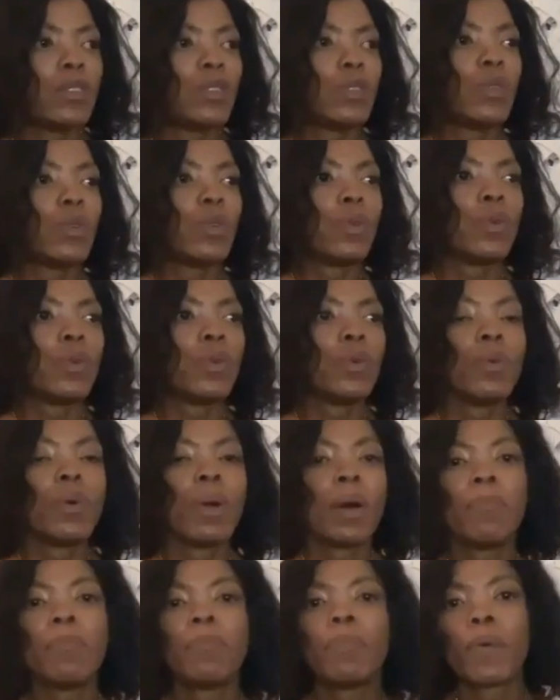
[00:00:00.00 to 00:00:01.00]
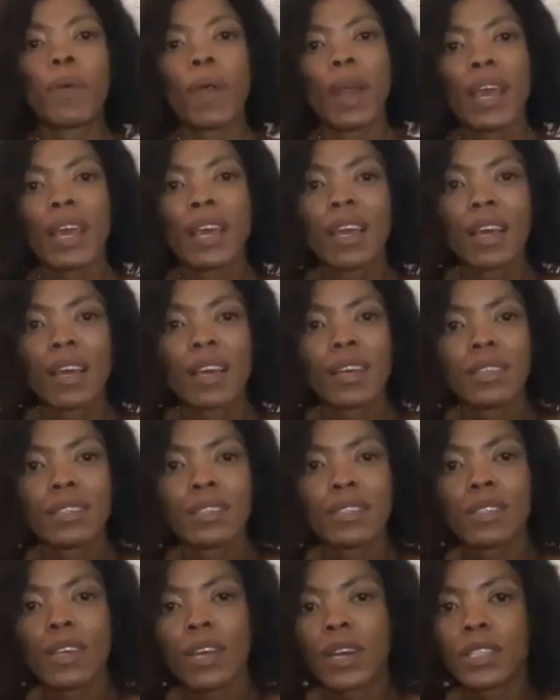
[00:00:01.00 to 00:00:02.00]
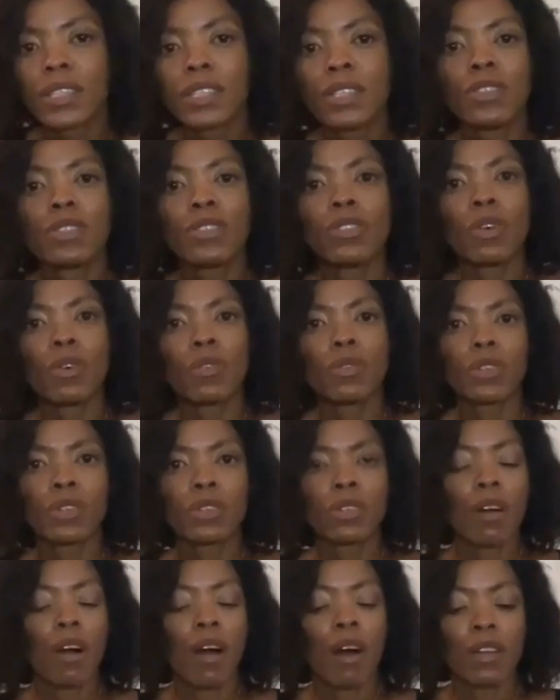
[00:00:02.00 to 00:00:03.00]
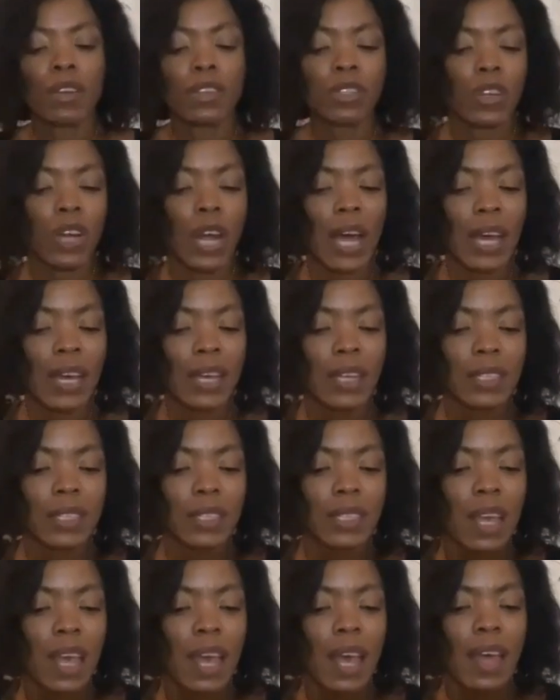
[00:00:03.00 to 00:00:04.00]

to break certain social contracts